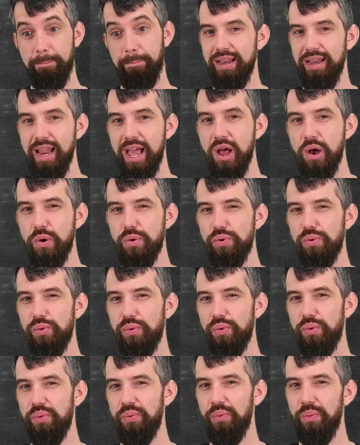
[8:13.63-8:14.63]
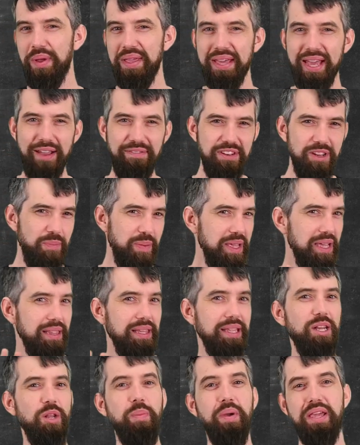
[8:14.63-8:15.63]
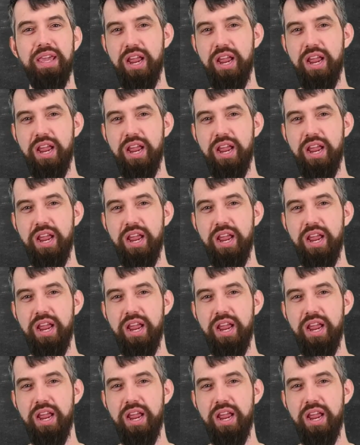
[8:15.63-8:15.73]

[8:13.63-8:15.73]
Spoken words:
Now, we have to be a little bit